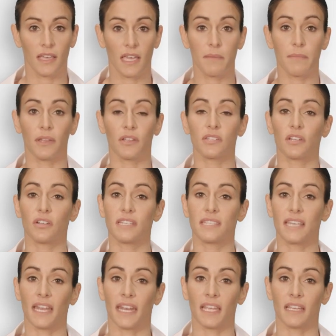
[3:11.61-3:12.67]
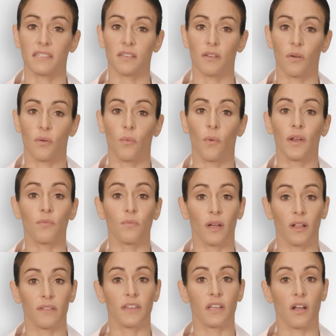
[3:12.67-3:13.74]
In military settings, one
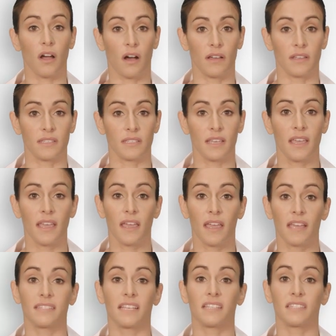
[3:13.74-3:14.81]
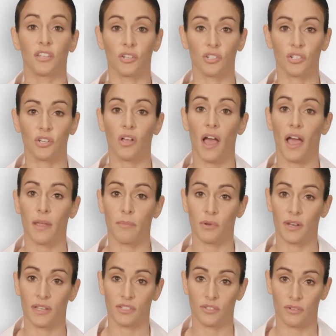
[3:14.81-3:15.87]
relevant cause is exertional
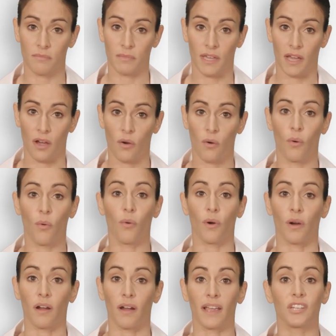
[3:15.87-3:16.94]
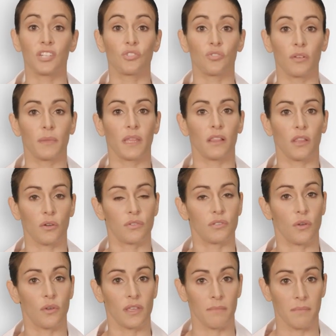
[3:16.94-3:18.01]
hyponatremia or extremely low
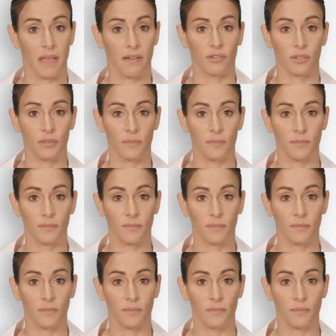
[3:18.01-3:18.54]
sodium level.